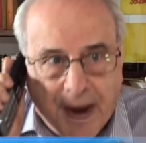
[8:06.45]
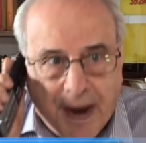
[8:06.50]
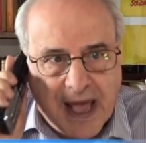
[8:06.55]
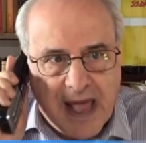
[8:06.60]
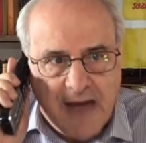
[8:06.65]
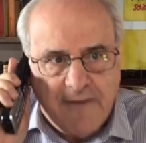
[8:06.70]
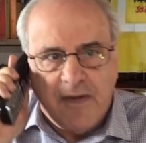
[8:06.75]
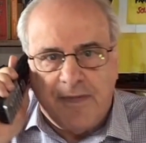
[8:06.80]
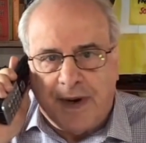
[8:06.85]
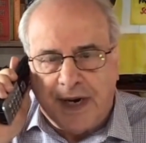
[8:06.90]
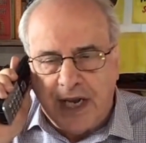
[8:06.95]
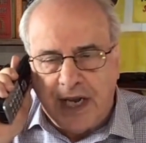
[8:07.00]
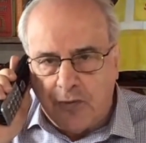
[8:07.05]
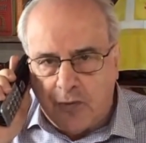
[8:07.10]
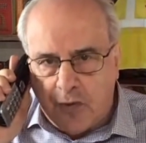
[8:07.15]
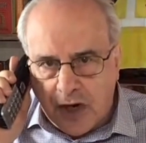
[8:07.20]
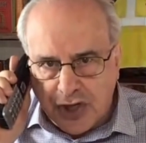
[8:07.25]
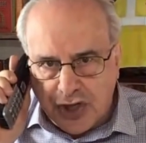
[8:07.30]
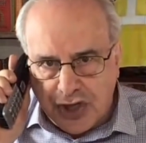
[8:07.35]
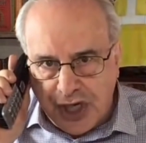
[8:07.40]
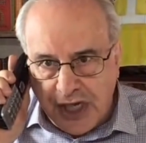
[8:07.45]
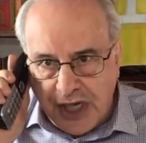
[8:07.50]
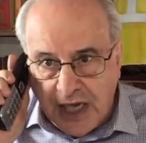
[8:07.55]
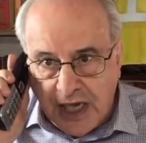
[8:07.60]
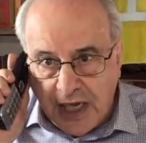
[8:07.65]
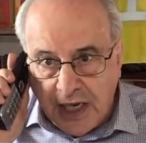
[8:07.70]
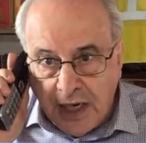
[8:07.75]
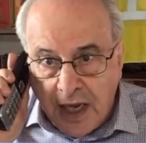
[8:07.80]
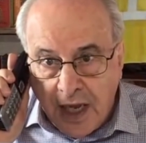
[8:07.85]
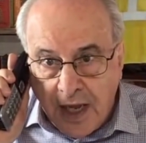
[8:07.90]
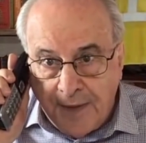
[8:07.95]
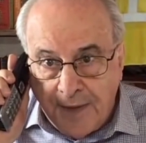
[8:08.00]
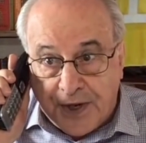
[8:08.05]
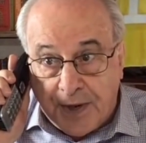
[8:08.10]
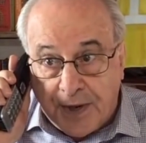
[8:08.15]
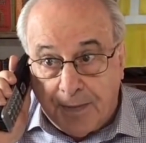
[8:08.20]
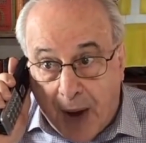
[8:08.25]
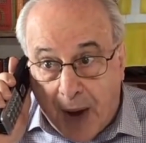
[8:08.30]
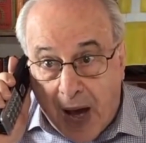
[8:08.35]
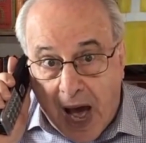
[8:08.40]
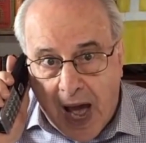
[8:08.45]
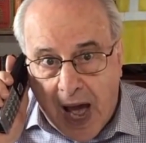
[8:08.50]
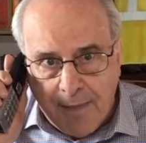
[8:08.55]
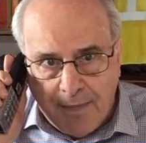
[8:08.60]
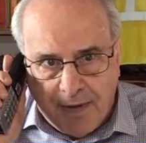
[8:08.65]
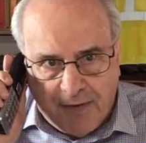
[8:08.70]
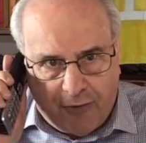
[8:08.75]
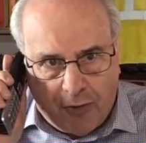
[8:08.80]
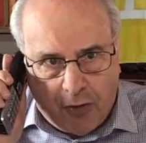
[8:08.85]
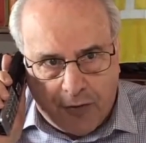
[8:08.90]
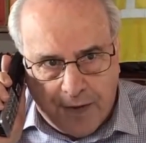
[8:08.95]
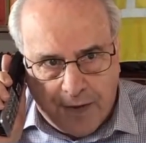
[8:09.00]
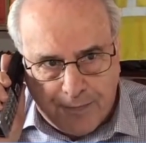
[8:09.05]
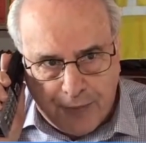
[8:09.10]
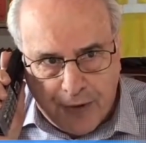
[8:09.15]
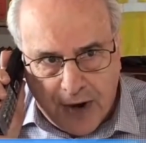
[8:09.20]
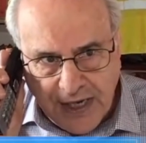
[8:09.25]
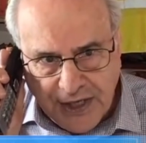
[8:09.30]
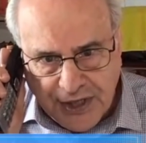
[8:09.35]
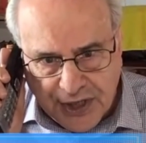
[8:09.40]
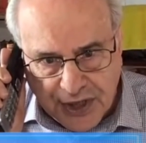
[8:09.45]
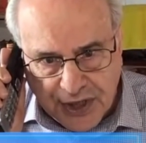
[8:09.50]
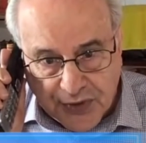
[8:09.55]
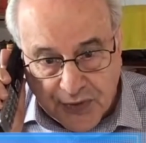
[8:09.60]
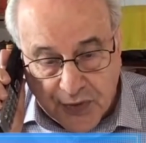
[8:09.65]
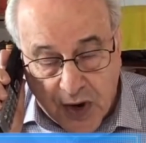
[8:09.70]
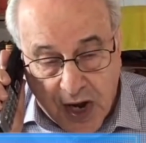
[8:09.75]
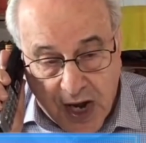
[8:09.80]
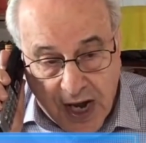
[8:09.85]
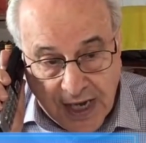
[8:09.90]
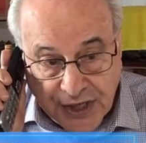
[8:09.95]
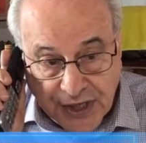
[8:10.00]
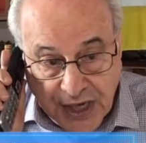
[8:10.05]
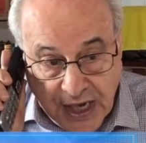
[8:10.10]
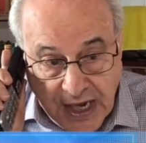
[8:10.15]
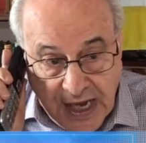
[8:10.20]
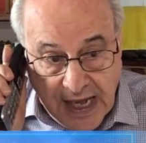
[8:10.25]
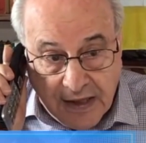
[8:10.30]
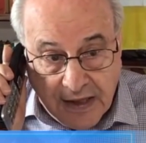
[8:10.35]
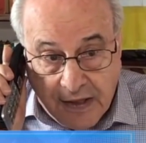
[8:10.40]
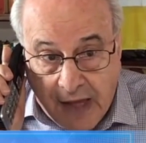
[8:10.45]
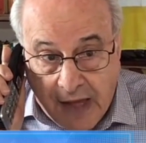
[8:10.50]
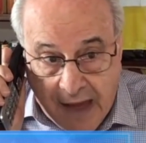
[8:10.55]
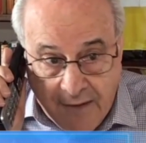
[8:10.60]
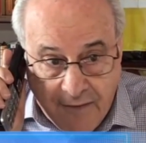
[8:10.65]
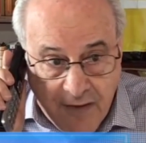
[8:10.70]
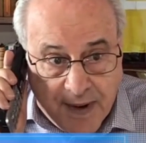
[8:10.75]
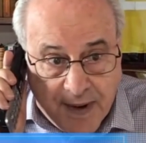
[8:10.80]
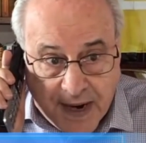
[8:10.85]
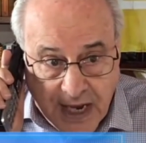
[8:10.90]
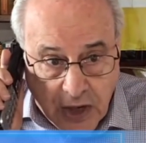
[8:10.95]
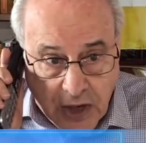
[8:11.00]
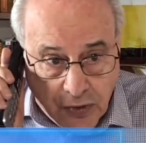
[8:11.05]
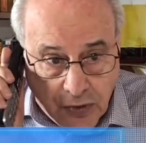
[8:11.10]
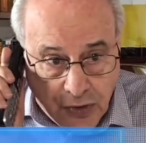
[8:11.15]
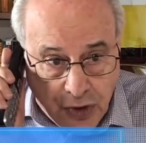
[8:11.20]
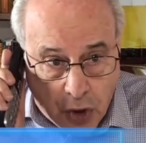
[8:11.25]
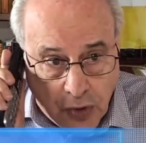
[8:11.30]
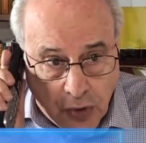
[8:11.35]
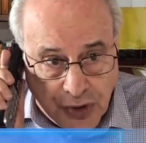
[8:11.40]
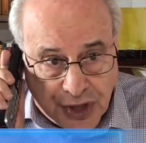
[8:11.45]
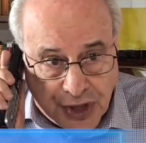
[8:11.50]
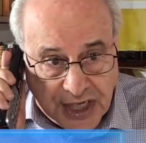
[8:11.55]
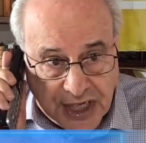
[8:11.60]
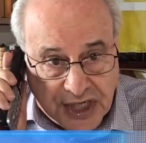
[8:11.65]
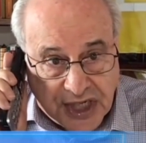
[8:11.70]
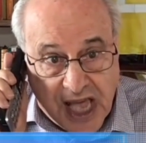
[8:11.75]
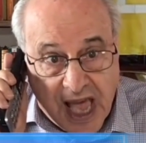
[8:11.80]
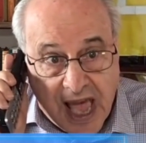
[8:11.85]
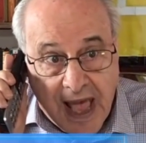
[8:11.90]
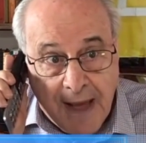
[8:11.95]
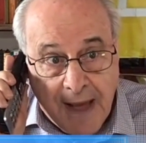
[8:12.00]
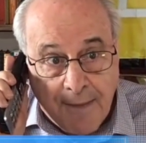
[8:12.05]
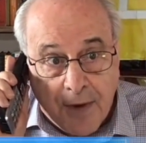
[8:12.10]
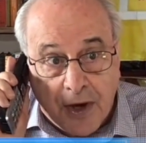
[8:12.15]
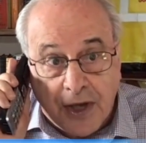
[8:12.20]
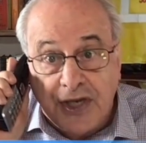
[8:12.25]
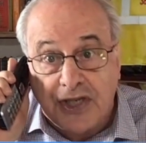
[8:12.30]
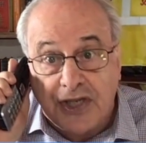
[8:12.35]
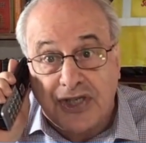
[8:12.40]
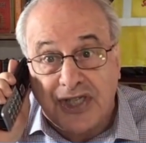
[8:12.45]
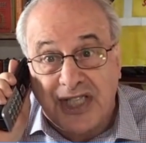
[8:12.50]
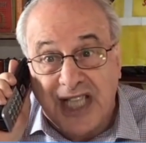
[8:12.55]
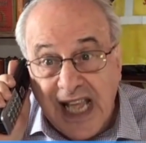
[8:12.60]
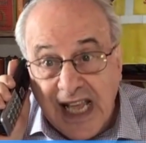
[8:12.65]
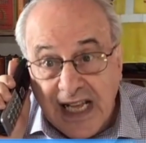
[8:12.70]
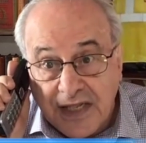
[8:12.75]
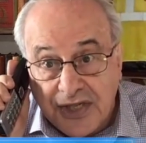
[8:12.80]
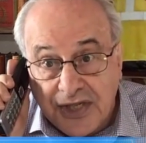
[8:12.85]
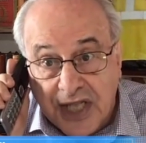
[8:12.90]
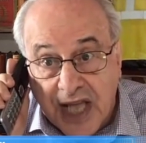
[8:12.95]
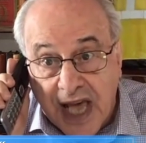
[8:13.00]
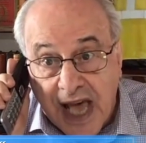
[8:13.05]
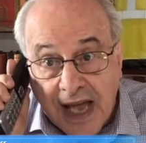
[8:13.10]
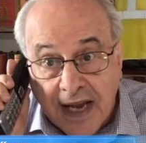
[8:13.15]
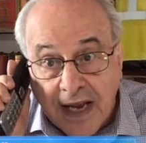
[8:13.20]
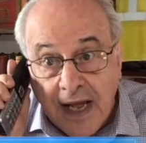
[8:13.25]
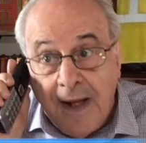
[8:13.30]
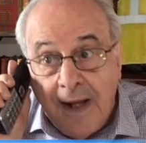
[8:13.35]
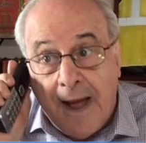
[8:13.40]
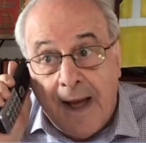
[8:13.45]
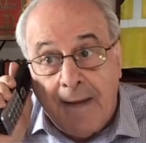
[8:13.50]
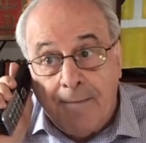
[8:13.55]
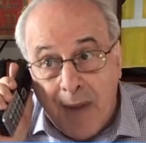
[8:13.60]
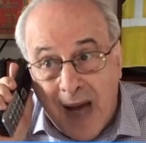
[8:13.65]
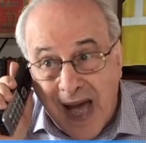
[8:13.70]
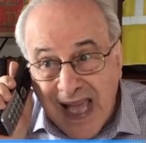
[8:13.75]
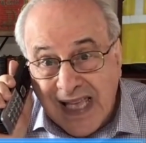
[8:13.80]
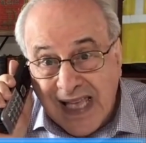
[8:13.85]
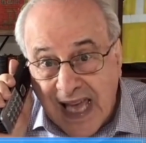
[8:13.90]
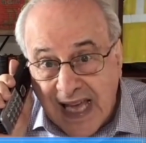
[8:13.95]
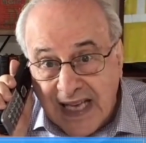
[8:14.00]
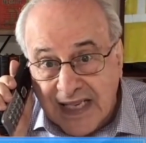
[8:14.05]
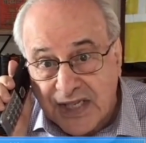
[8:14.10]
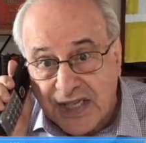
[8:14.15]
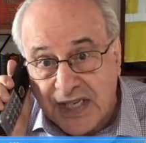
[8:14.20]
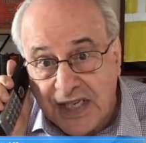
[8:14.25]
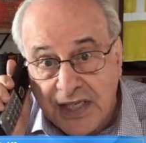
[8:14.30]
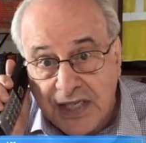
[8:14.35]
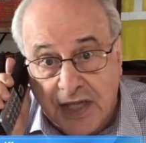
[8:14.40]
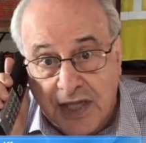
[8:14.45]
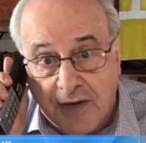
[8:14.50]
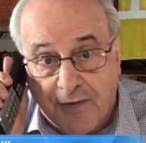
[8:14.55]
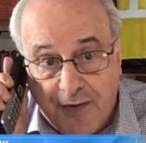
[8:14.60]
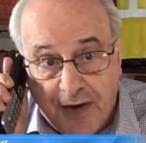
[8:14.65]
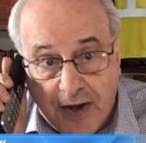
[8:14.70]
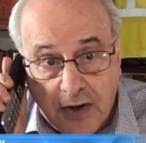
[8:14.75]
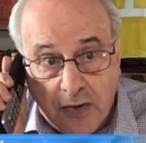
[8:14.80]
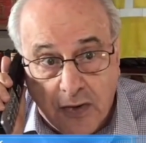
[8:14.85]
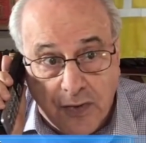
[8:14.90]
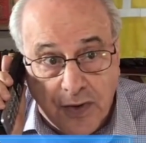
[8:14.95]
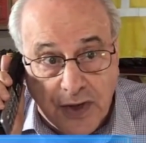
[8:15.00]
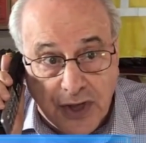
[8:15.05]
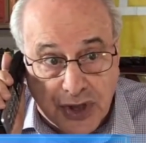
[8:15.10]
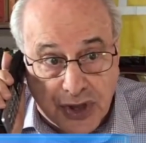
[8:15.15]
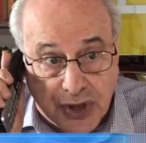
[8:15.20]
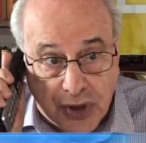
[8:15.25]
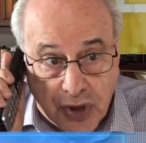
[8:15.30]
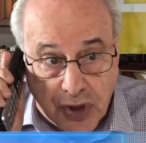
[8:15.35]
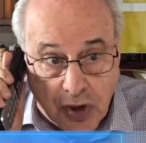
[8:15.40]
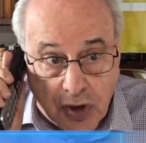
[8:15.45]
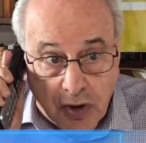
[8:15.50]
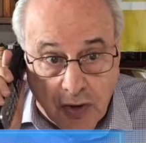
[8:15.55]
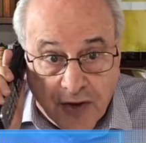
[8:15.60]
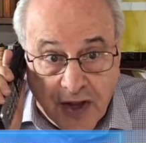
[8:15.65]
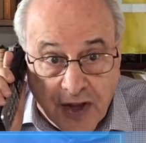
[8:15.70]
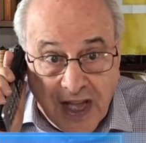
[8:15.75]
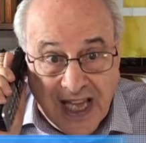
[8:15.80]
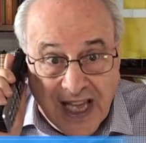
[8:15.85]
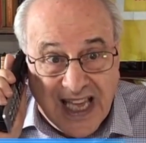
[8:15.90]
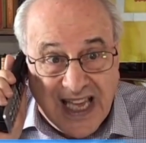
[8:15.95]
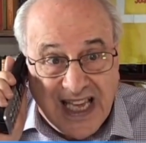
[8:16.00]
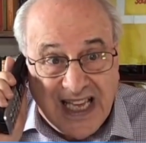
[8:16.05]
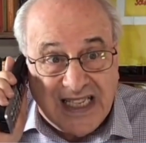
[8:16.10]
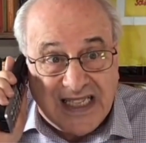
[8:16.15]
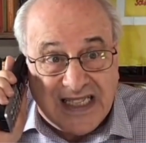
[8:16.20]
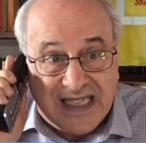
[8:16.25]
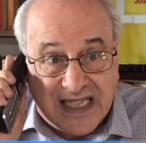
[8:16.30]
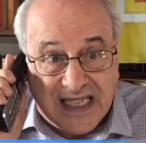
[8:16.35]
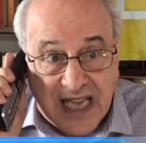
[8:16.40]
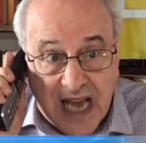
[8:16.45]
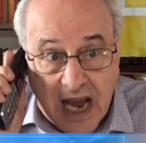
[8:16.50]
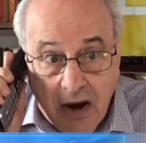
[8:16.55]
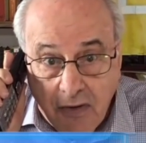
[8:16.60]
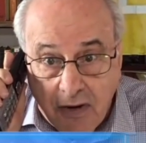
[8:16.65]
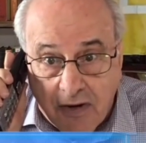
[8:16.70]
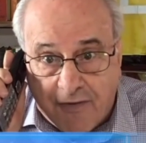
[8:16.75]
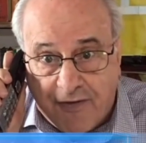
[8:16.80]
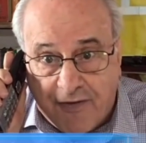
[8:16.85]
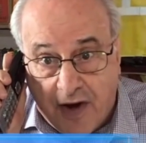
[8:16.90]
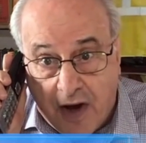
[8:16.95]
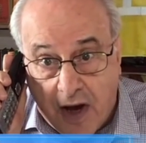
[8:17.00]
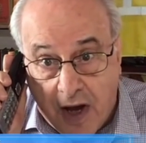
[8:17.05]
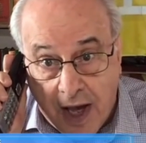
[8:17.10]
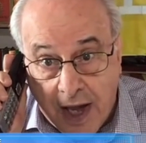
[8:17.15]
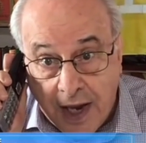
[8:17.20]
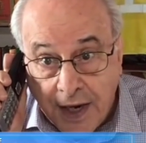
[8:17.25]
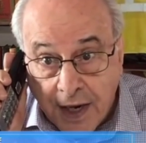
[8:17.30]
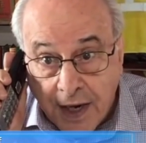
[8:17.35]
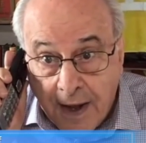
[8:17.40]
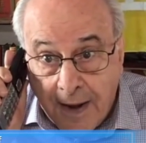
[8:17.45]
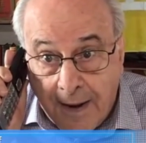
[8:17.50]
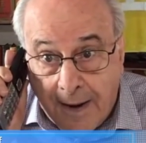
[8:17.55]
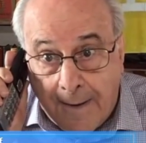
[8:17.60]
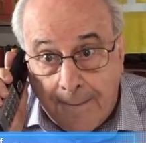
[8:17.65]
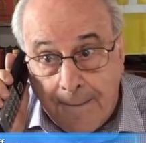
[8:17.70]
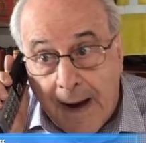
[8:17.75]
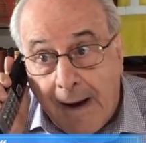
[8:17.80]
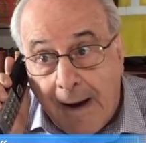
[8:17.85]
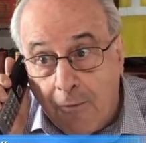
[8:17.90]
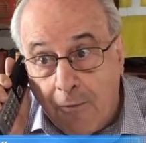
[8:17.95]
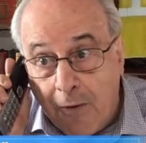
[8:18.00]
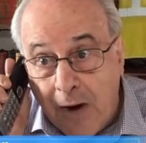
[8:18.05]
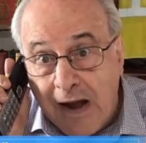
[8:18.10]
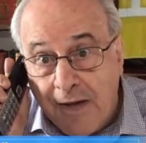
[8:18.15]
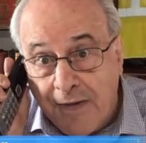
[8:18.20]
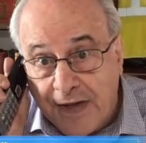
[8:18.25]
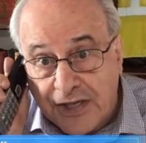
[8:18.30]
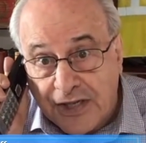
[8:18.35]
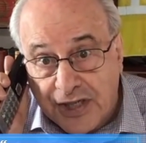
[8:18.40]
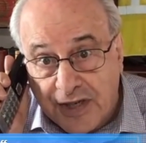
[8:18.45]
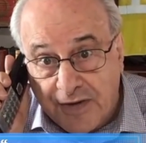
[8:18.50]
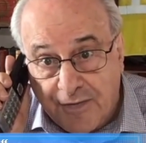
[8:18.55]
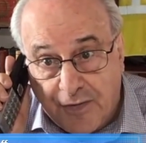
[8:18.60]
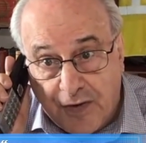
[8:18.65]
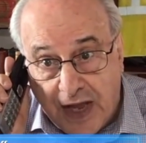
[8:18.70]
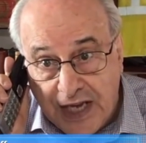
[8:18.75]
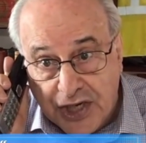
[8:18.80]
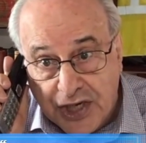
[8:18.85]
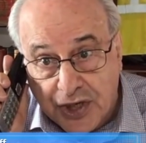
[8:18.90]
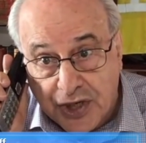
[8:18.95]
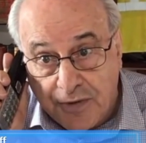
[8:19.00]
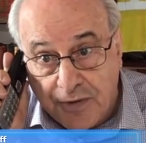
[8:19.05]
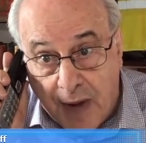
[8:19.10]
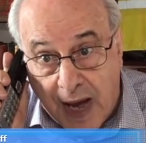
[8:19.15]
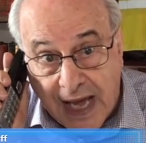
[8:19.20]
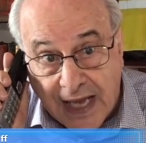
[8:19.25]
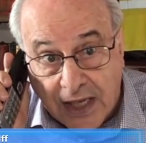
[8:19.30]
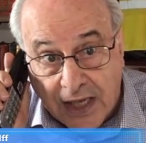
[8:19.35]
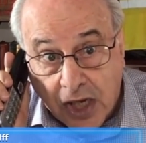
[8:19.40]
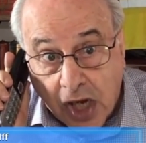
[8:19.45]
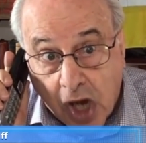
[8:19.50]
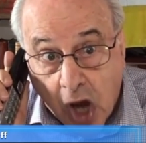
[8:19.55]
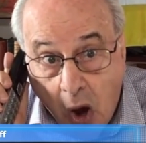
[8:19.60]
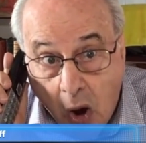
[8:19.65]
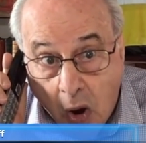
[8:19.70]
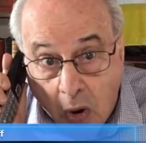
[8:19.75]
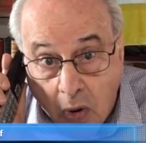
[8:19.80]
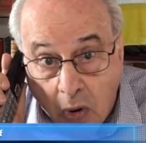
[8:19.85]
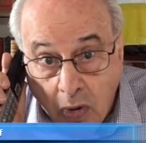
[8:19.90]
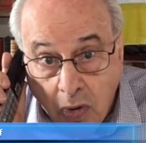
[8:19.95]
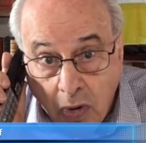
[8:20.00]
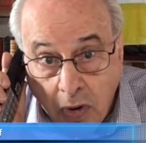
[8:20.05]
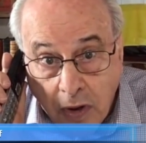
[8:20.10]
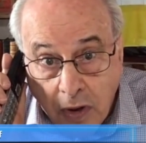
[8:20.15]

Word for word: everybody rushing in to buy before the prices rise. Everybody who knows this game understands that, and my guess is the Federal Reserve is terrified about where this inflation might go.